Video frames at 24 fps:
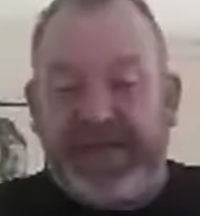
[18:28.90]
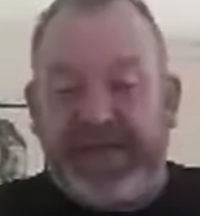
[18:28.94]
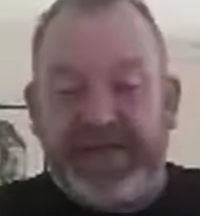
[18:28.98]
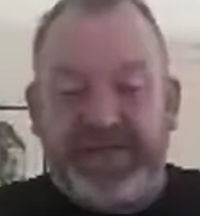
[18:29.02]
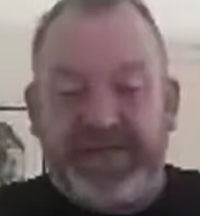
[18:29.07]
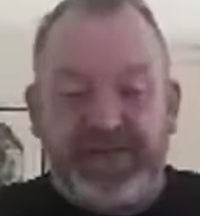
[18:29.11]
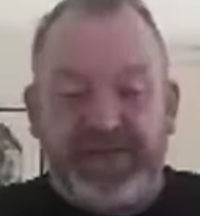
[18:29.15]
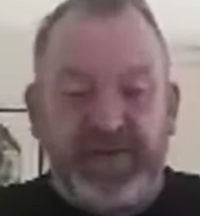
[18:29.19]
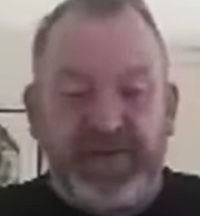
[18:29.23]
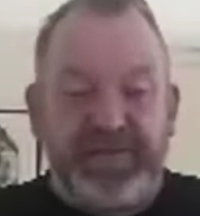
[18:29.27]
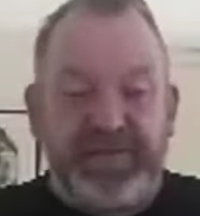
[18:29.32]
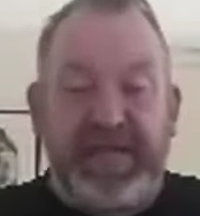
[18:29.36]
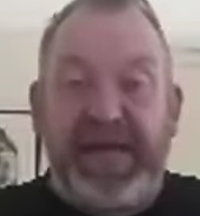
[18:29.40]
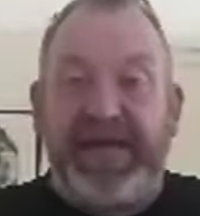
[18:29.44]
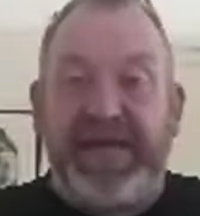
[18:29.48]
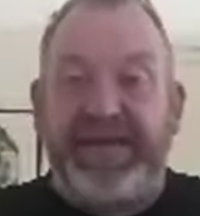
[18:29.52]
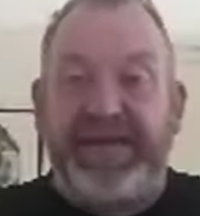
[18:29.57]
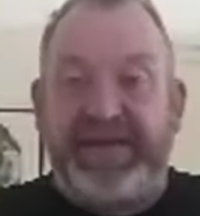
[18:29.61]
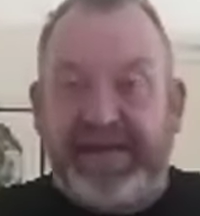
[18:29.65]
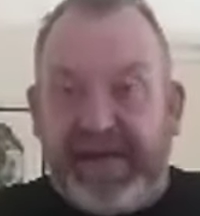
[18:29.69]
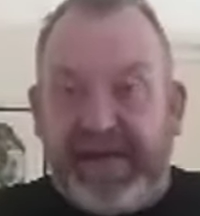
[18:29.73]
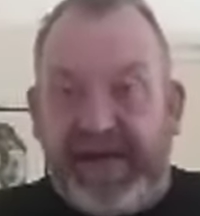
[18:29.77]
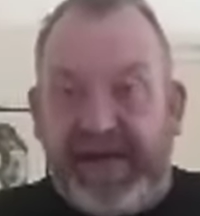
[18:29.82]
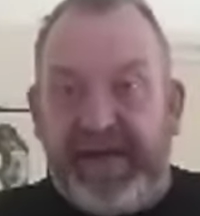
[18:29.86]
us
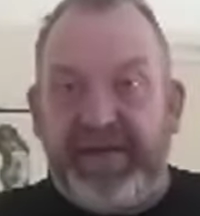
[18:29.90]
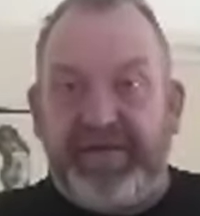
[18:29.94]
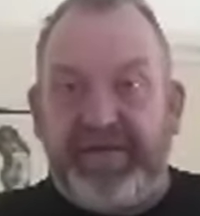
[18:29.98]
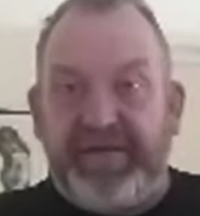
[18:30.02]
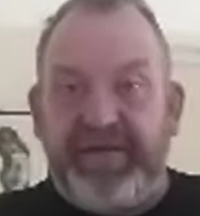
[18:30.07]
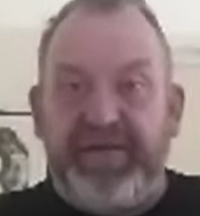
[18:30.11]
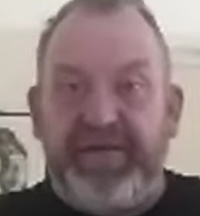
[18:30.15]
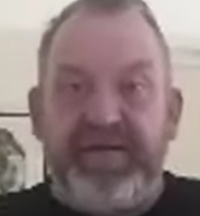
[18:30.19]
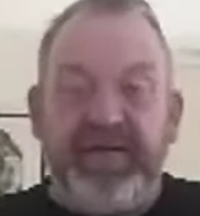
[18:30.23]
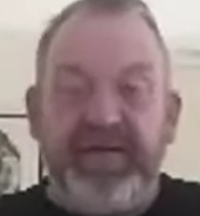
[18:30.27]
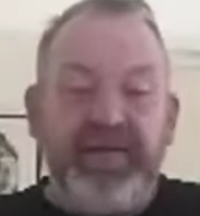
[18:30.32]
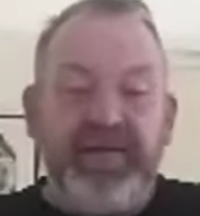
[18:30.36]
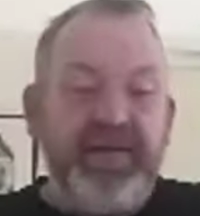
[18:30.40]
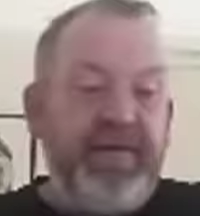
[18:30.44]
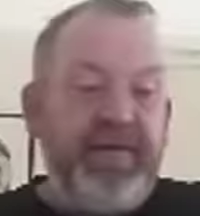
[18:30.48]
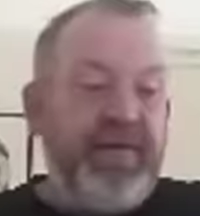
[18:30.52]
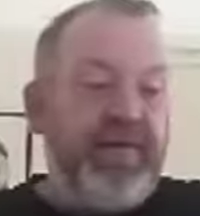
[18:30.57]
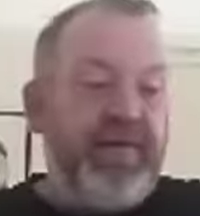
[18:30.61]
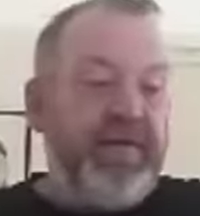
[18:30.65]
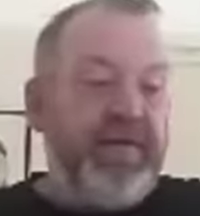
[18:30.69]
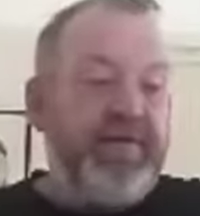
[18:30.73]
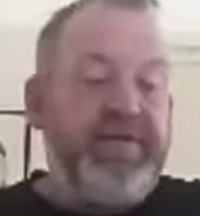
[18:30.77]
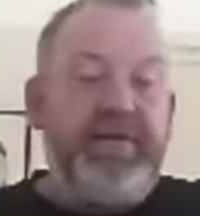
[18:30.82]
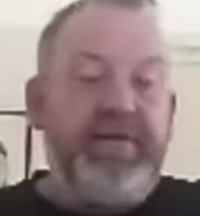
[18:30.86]
again,
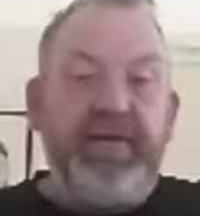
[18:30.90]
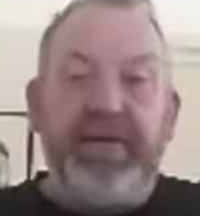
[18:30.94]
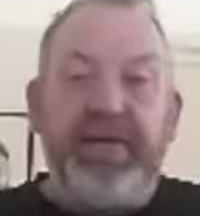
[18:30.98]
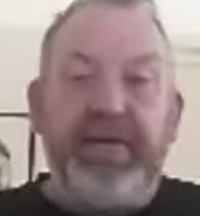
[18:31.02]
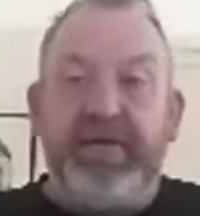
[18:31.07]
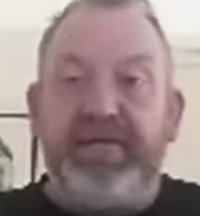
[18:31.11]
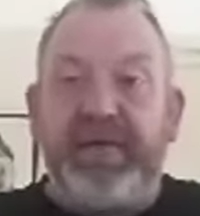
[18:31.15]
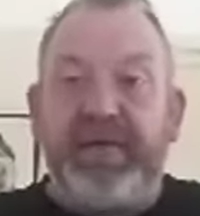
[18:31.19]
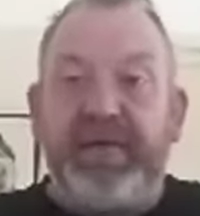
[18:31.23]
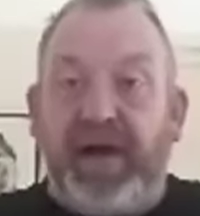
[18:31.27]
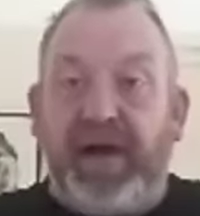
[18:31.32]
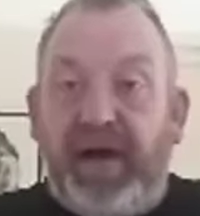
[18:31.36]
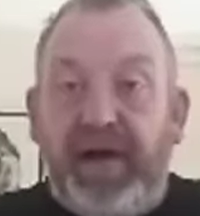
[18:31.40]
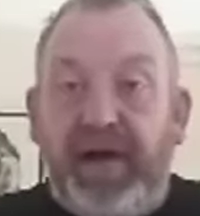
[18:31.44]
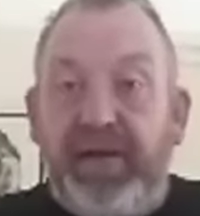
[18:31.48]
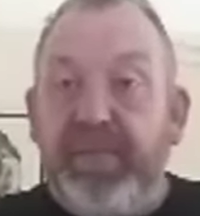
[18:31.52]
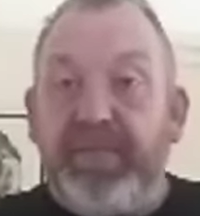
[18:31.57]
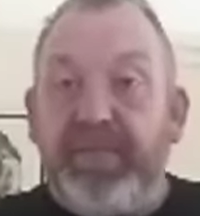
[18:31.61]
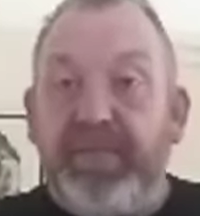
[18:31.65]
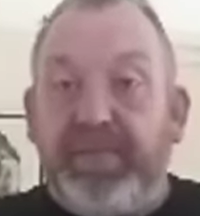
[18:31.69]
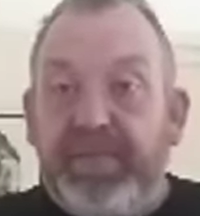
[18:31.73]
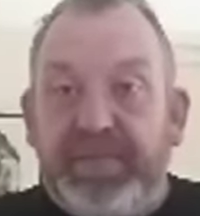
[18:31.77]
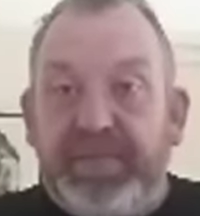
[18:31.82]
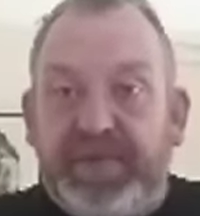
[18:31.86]

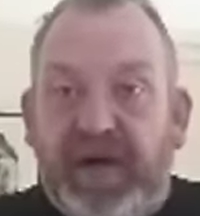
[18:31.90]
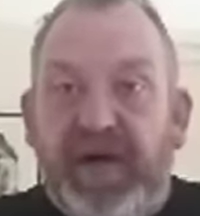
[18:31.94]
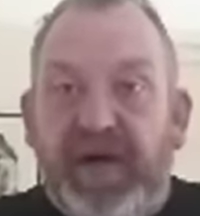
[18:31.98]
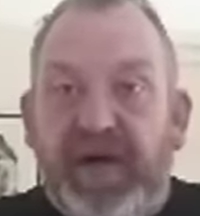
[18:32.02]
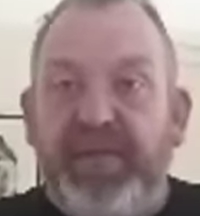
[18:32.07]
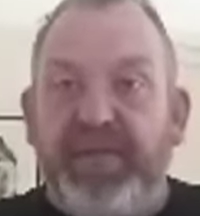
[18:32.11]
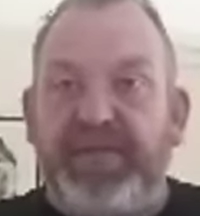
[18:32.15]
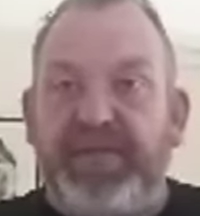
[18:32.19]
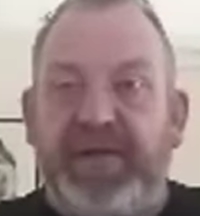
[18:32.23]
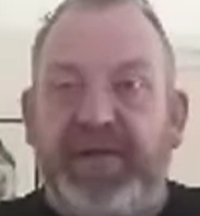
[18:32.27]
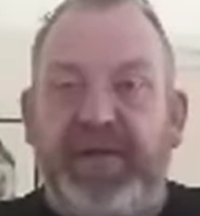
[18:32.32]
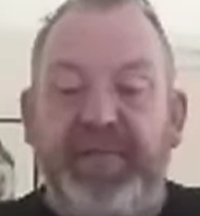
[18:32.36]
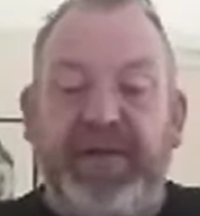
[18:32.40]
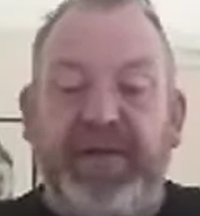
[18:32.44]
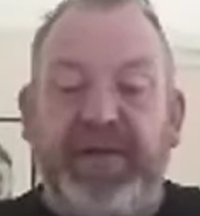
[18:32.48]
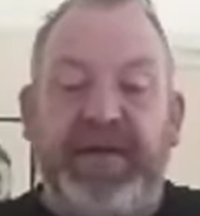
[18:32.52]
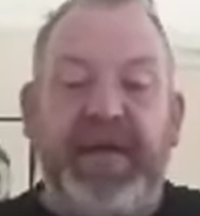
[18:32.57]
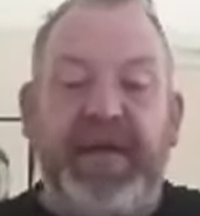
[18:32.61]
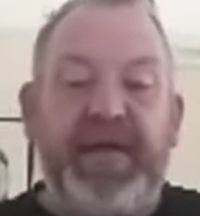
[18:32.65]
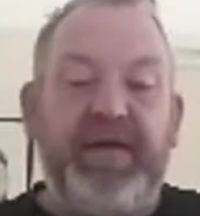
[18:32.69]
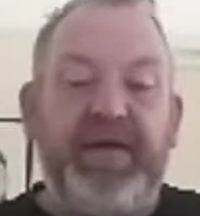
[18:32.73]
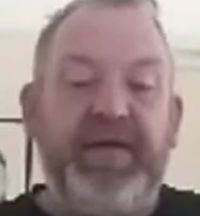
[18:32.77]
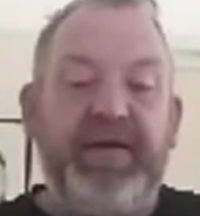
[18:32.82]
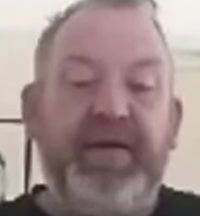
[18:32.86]
time and time
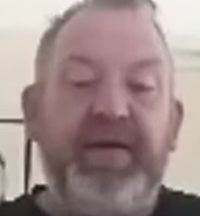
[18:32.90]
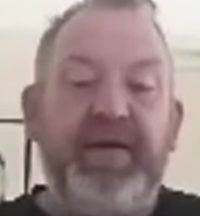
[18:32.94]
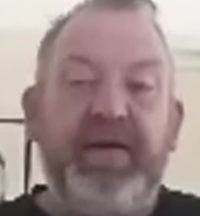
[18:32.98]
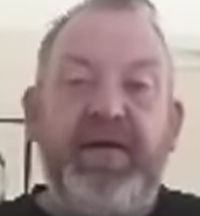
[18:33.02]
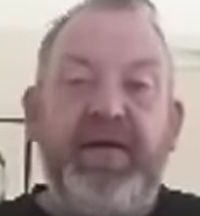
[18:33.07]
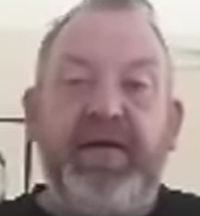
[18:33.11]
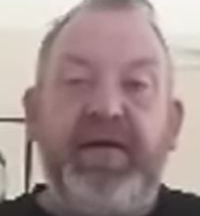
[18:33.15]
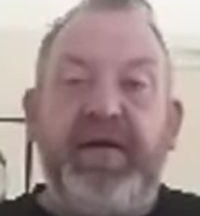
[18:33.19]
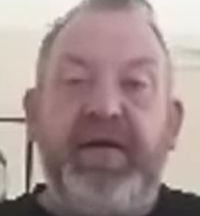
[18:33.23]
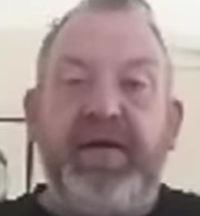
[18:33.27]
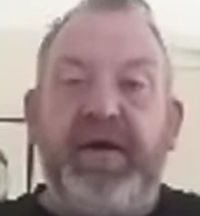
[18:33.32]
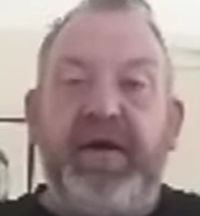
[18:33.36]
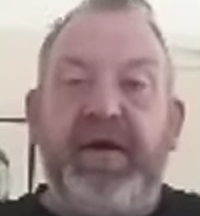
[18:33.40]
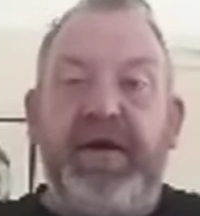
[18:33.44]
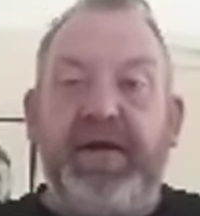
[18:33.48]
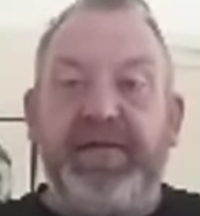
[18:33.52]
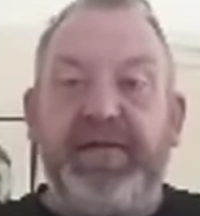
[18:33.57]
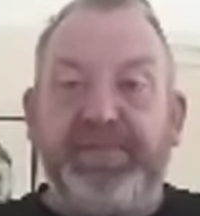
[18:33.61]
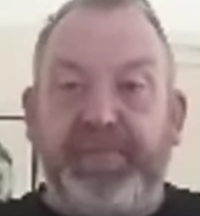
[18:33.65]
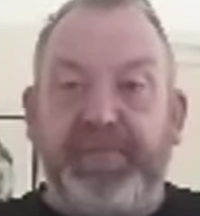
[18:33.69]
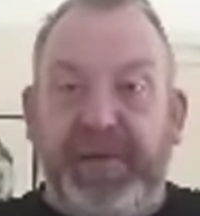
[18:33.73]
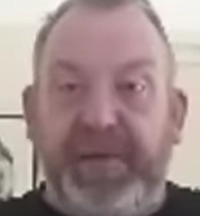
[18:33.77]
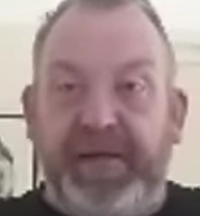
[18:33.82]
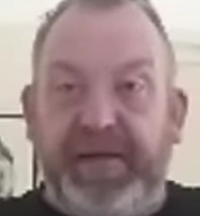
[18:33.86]
again, as
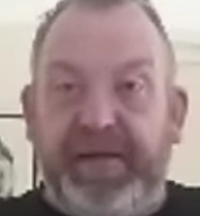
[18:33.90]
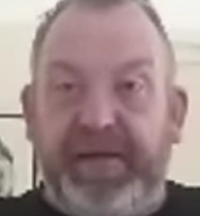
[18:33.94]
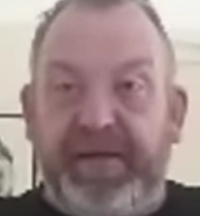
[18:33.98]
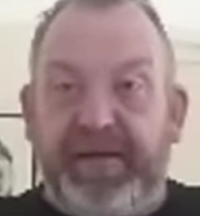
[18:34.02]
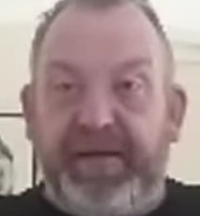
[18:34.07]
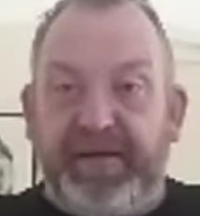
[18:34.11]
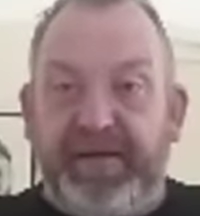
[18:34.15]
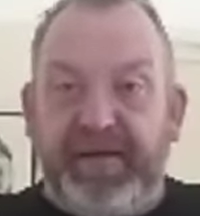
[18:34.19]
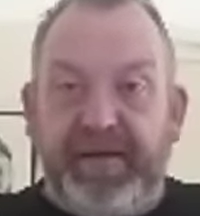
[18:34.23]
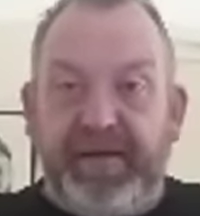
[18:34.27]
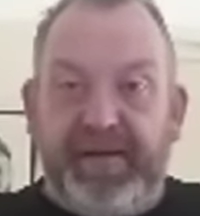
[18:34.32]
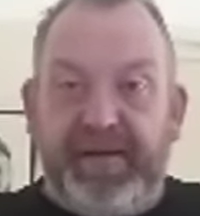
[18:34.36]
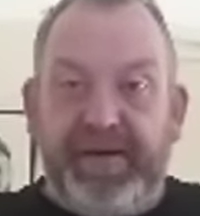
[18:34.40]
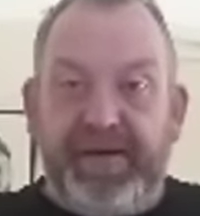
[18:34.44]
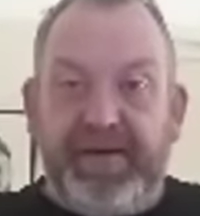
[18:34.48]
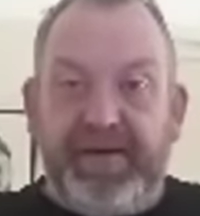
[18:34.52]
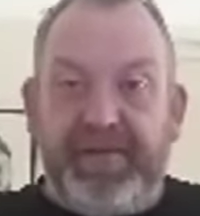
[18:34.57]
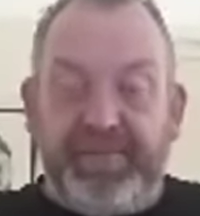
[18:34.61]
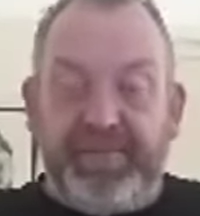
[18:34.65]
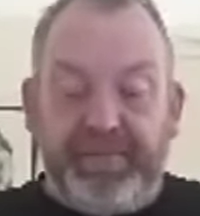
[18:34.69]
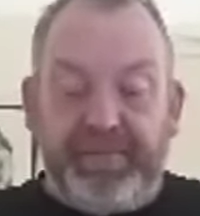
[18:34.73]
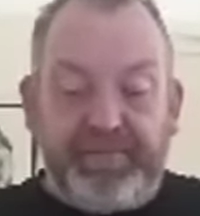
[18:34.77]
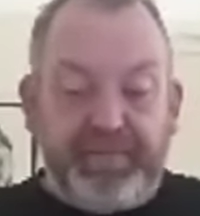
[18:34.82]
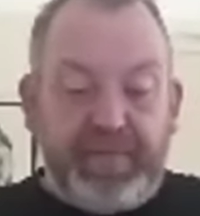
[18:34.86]
being
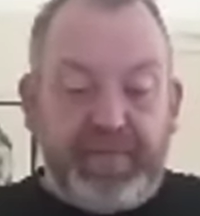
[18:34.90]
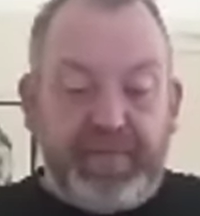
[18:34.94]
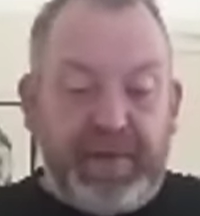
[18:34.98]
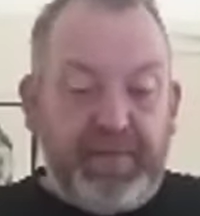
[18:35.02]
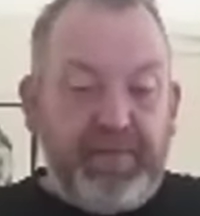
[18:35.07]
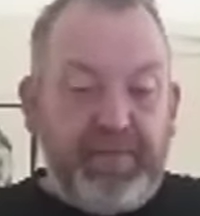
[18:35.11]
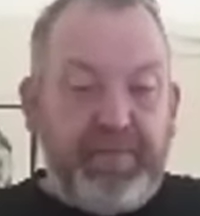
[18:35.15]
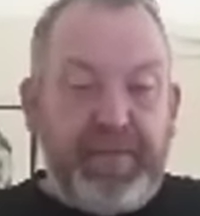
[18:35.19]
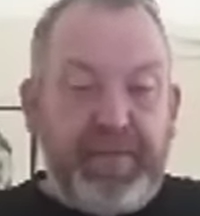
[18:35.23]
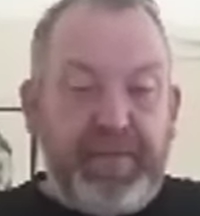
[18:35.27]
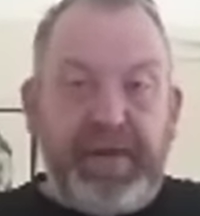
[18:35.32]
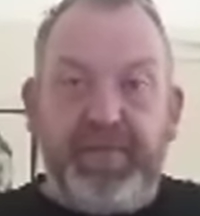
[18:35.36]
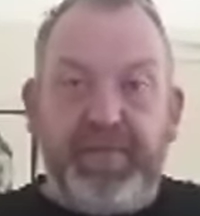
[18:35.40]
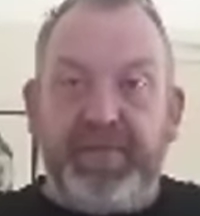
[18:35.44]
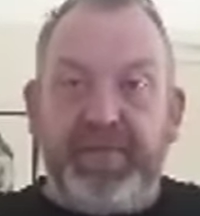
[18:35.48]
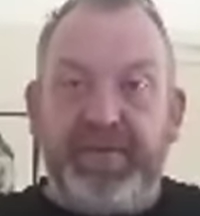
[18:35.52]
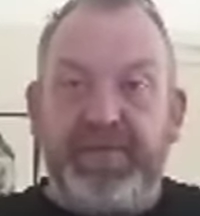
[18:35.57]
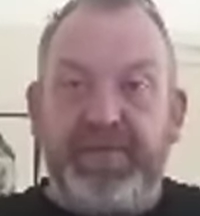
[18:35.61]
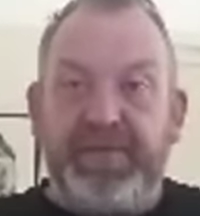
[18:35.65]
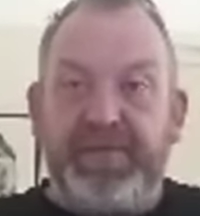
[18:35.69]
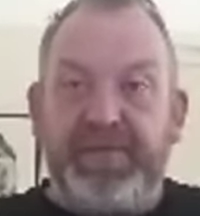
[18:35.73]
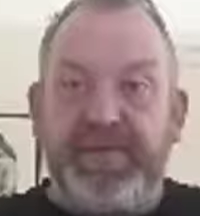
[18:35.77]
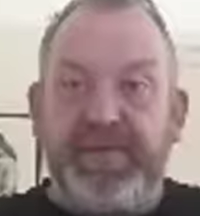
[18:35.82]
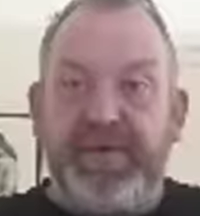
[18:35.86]

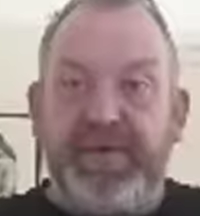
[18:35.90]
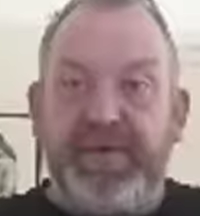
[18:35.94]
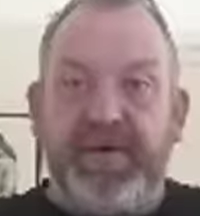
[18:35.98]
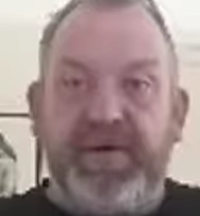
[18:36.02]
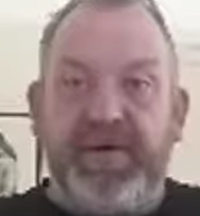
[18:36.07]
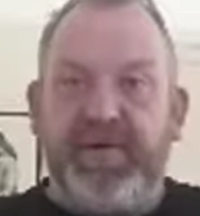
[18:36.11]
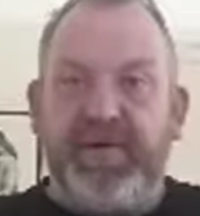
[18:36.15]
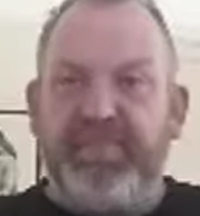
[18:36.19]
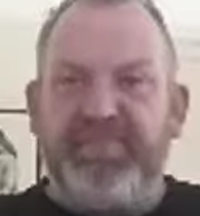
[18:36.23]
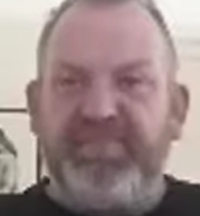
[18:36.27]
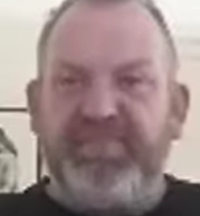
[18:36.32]
members or